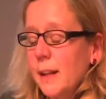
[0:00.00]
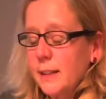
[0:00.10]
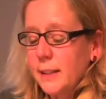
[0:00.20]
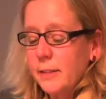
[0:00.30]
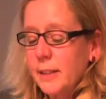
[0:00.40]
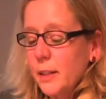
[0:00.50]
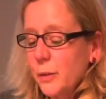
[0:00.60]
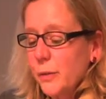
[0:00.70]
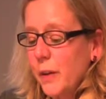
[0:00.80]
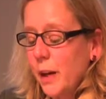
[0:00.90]
a series
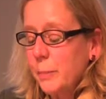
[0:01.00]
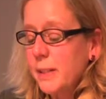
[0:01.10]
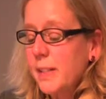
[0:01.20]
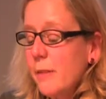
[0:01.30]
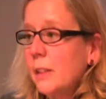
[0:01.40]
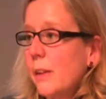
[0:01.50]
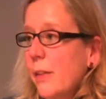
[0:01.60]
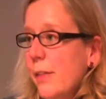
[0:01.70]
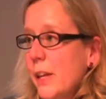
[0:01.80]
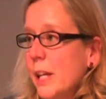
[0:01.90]
of seven